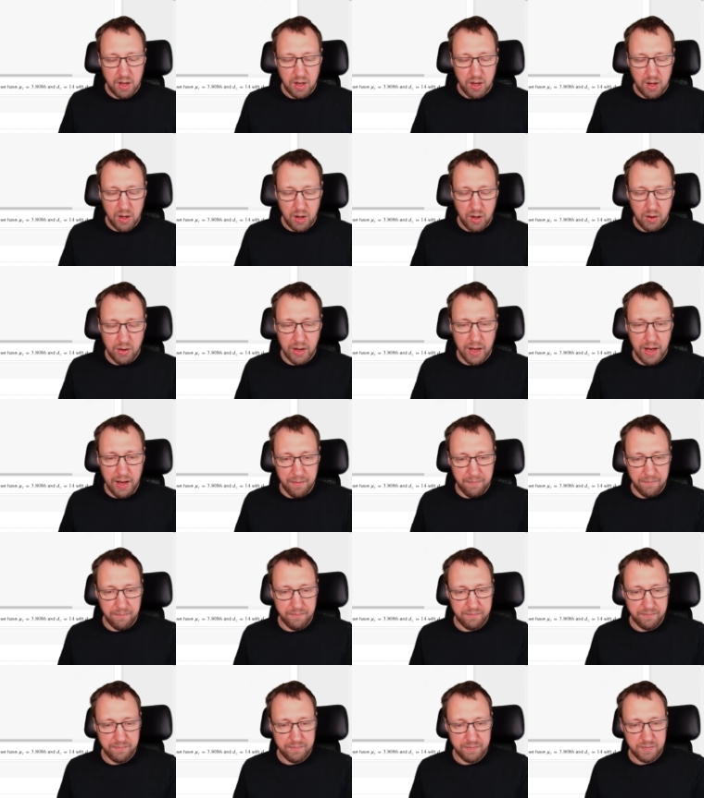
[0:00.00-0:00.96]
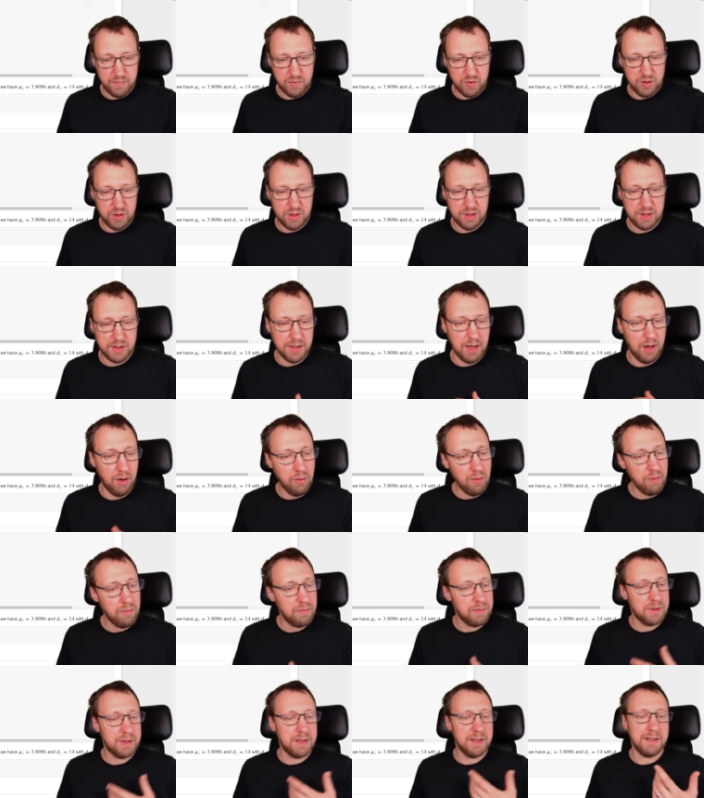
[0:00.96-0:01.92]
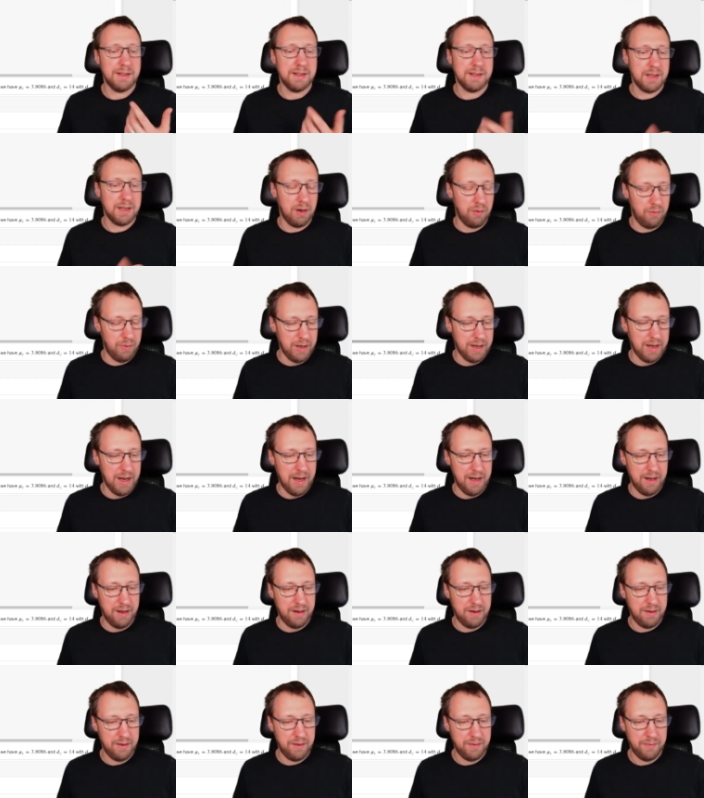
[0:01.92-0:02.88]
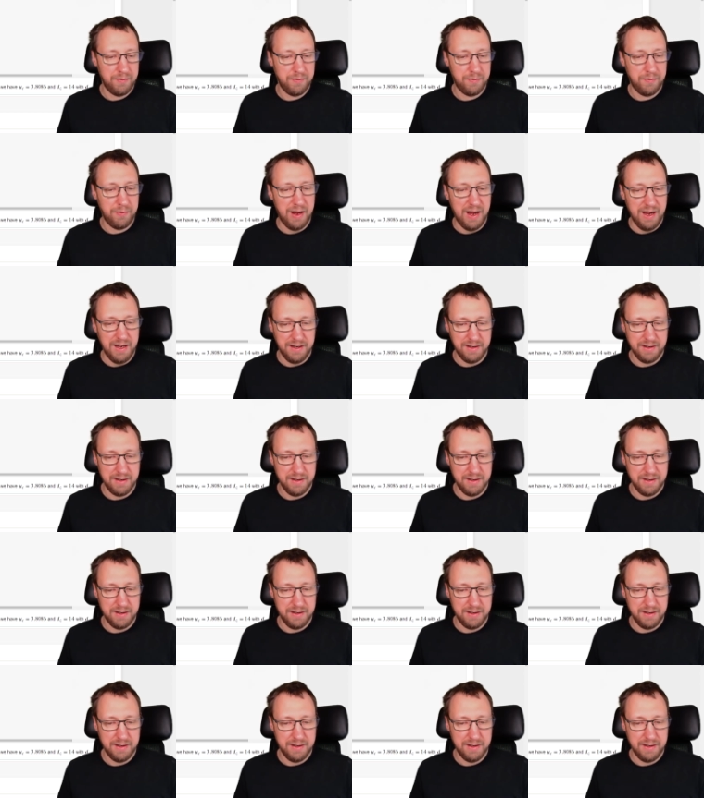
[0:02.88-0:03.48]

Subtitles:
Okay, so this is how we can find.